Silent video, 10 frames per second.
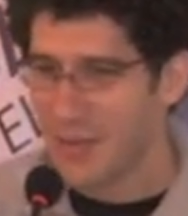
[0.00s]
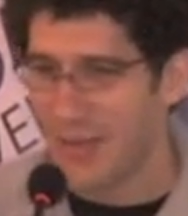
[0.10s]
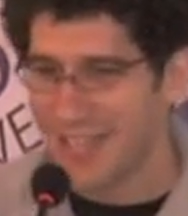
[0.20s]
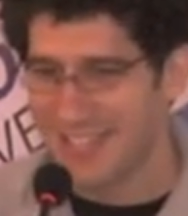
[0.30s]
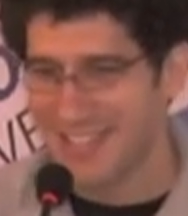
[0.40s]

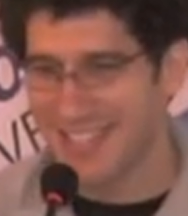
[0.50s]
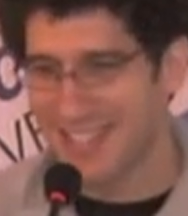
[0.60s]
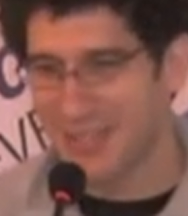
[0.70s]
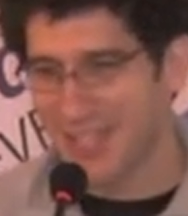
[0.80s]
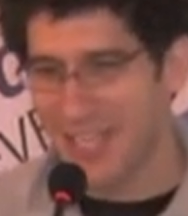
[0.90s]
Right. This is
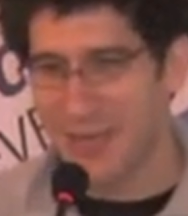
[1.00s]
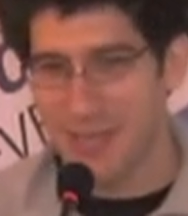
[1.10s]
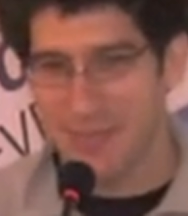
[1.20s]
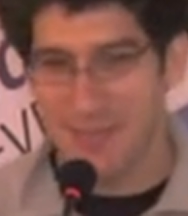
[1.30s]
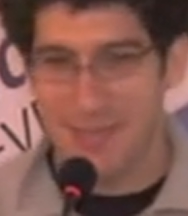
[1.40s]
actually how
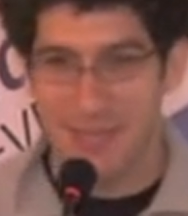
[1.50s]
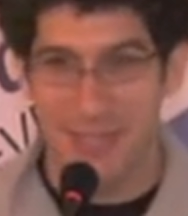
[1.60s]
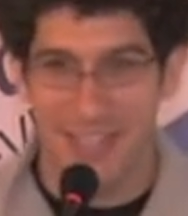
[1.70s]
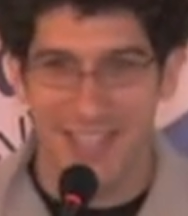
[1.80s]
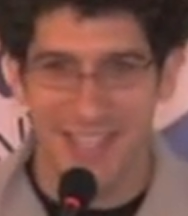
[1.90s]
I make my
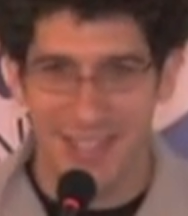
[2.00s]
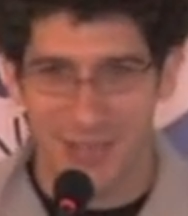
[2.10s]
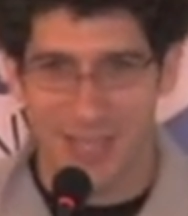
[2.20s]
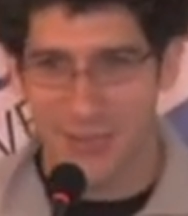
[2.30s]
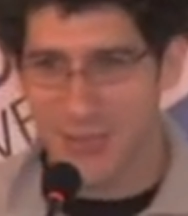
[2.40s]
money. I
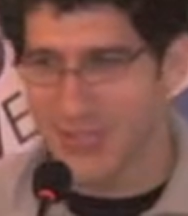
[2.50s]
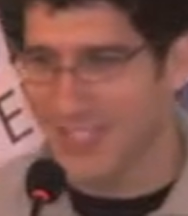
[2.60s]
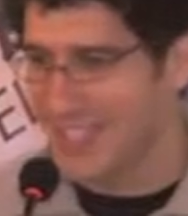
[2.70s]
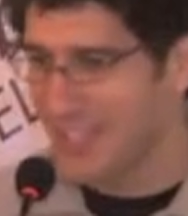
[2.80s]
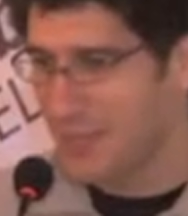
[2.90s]

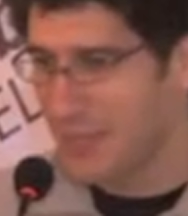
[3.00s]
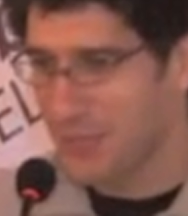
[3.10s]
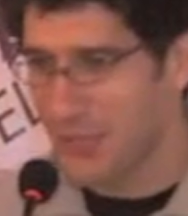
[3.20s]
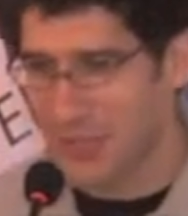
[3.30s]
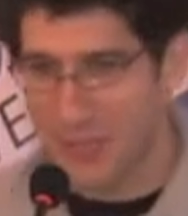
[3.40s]
travel and get
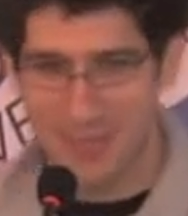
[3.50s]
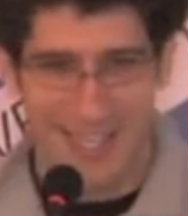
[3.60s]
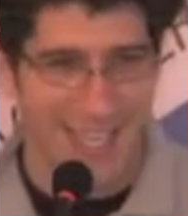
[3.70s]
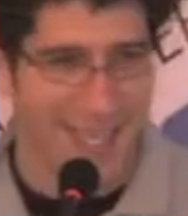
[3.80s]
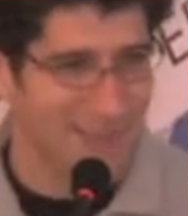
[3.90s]
people to call
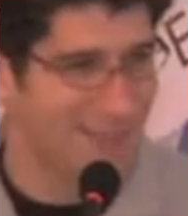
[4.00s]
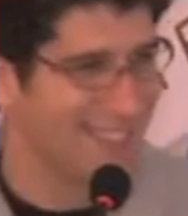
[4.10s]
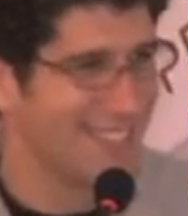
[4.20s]
my app.